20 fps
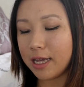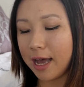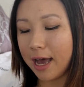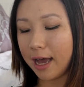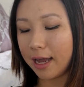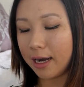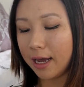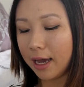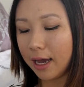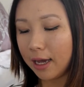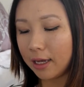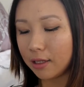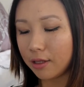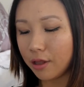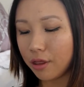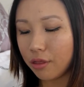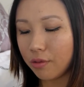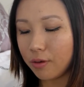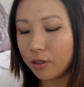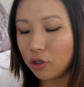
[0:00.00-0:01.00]
and
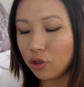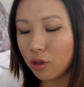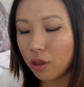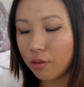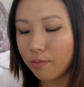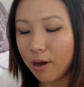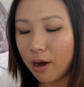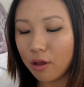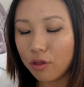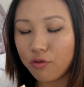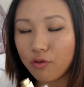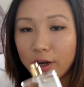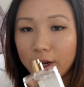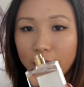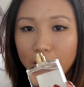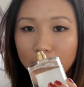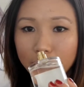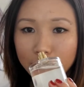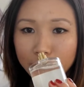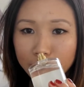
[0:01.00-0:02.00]
this one smells
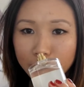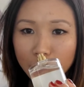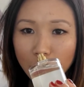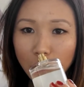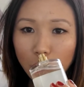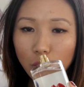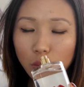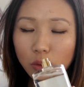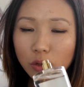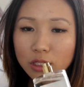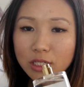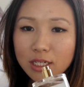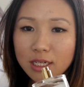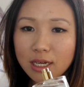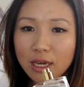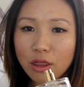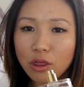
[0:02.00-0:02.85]
really woody.